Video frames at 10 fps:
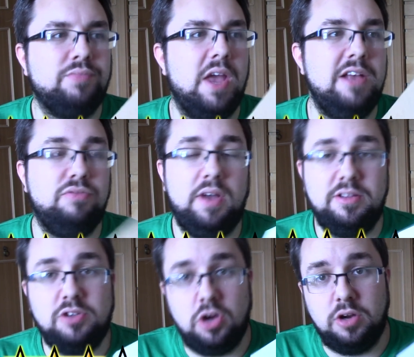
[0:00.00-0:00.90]
It's,
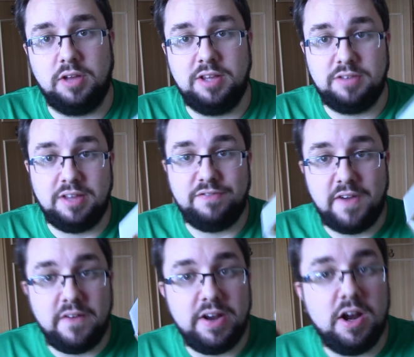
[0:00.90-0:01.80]
it's good, it's, it's
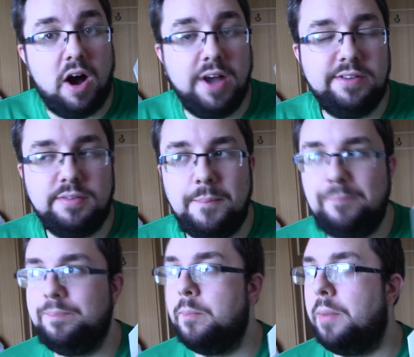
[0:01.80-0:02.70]
very nice,
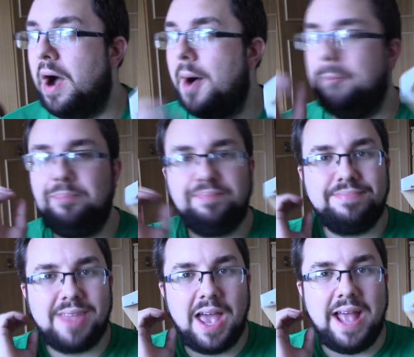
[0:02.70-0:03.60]
but
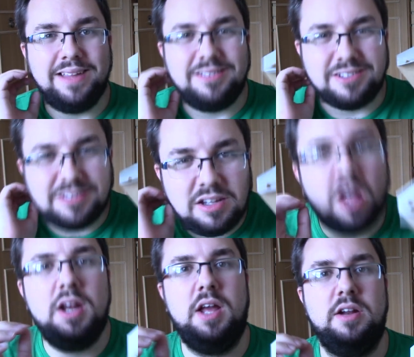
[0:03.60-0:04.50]
it's just
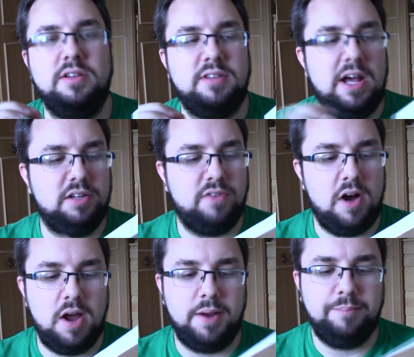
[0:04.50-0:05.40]
slightly
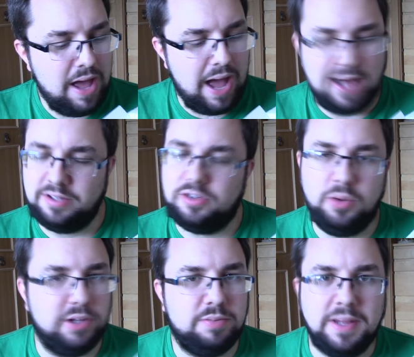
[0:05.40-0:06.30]
undersatisfying and it's too
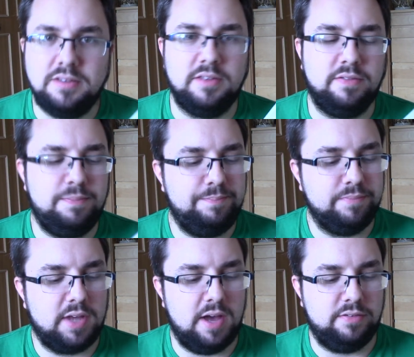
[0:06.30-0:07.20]
expensive,
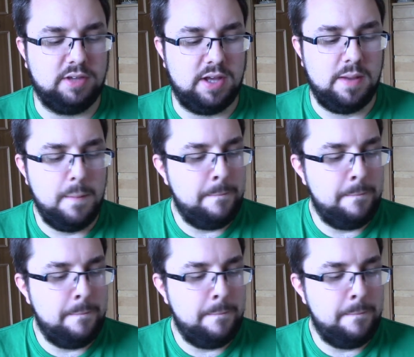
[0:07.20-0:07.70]
KFC.